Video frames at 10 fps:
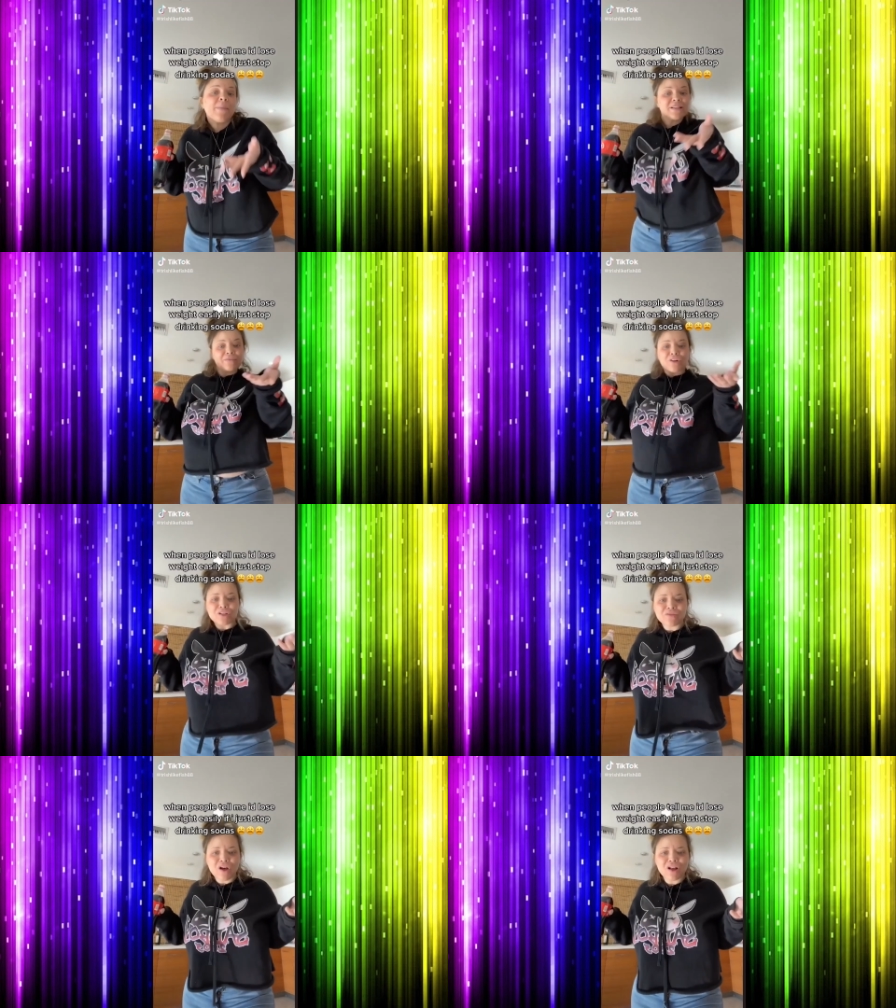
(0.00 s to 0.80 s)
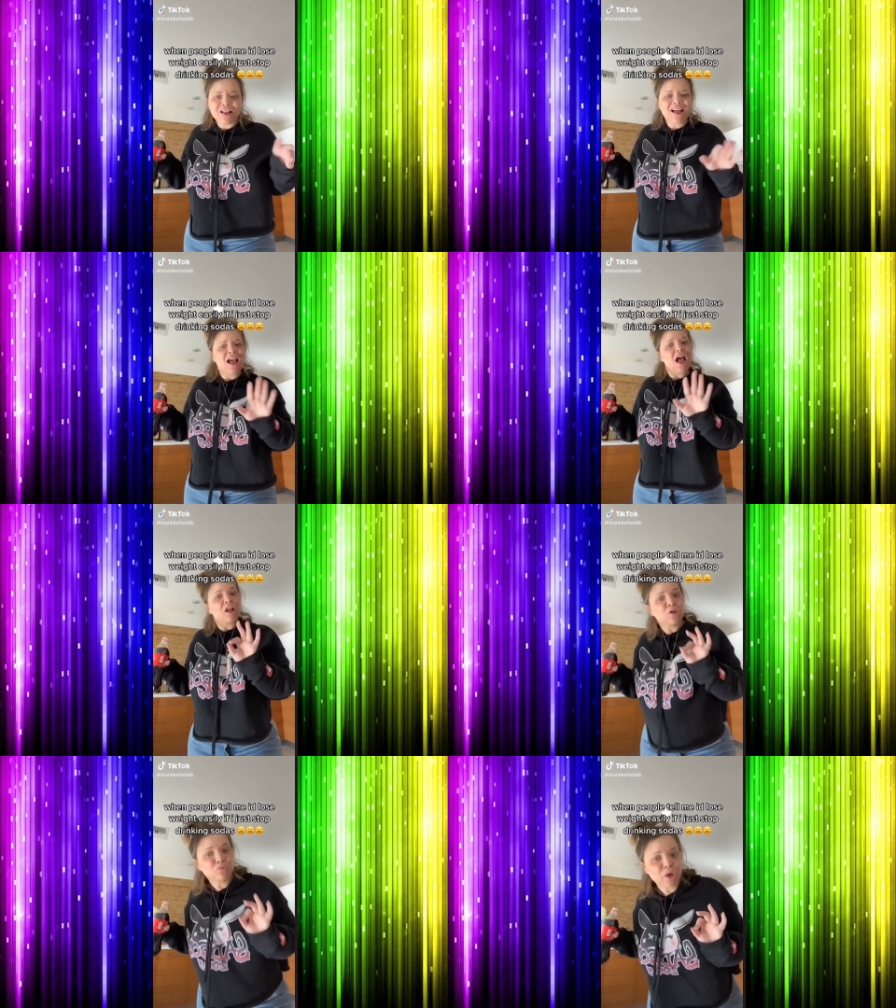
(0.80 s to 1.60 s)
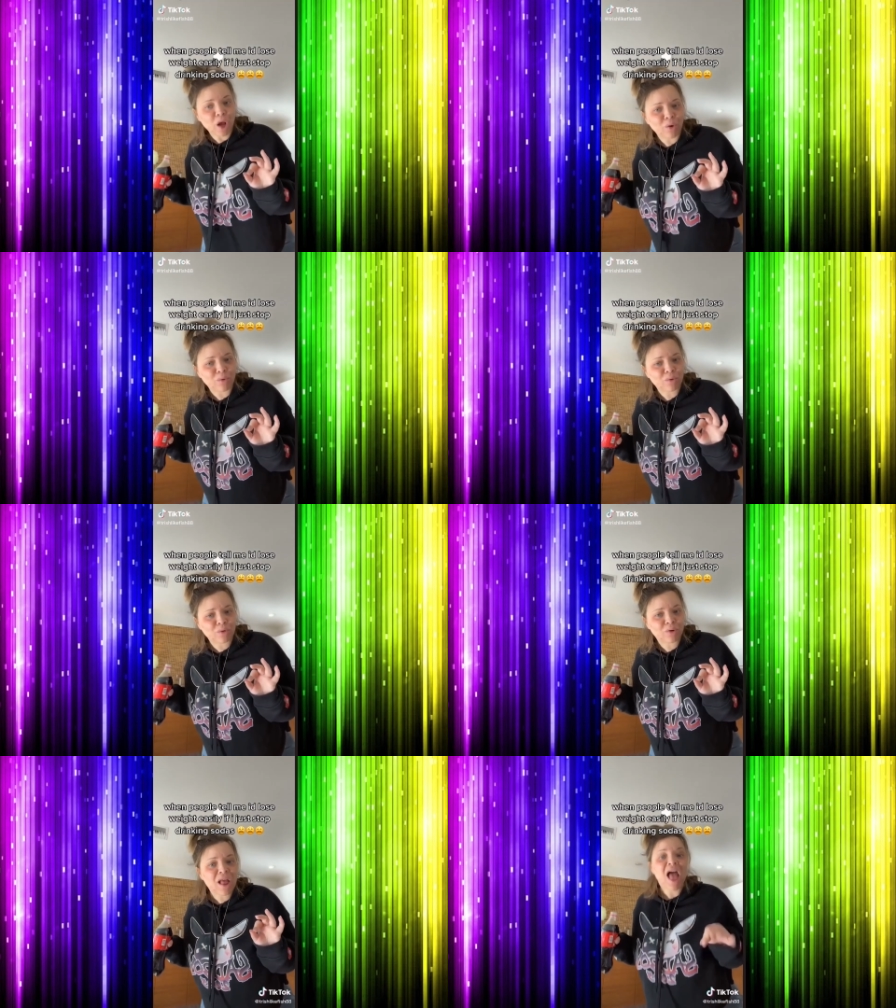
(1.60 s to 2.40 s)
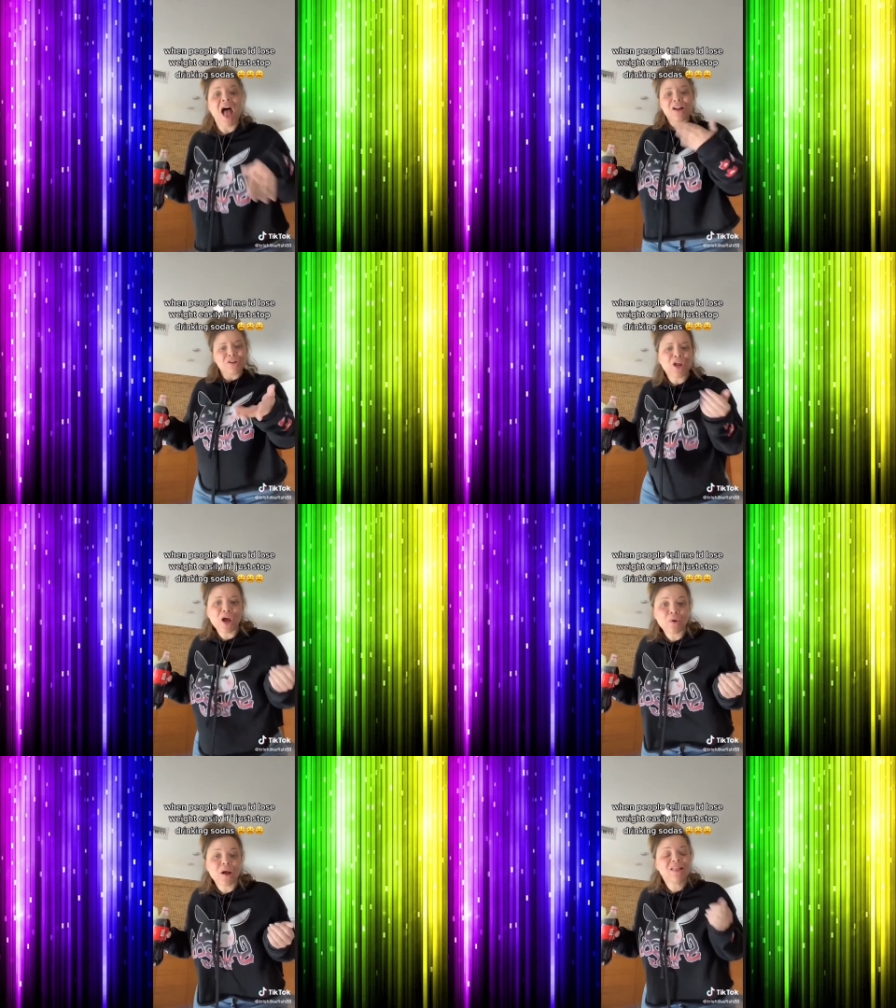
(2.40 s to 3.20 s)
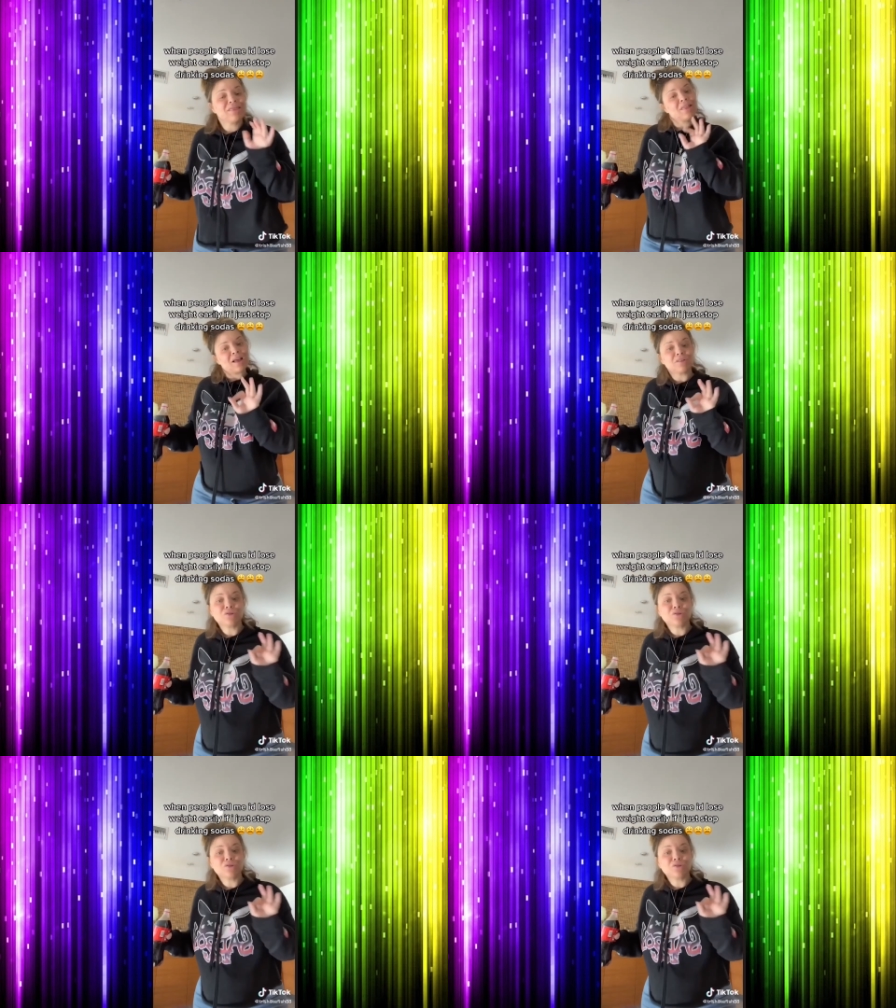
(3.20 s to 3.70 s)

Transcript: pretend that a 400 pound woman is healthy and hype her up with